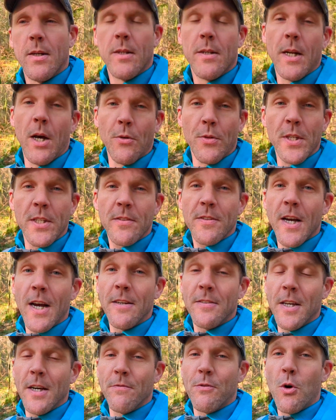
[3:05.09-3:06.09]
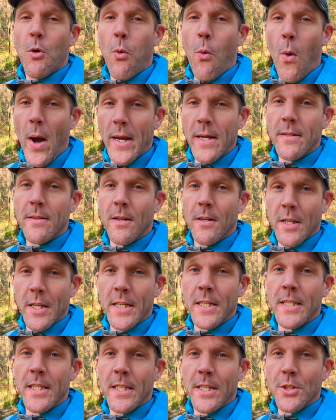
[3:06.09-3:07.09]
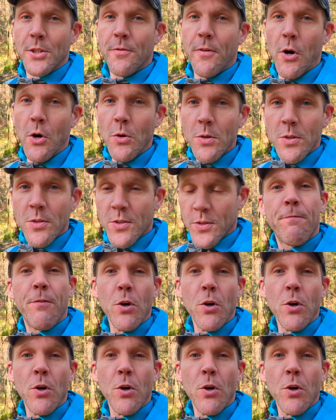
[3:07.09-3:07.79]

Now these guys have quite the lineage, folks.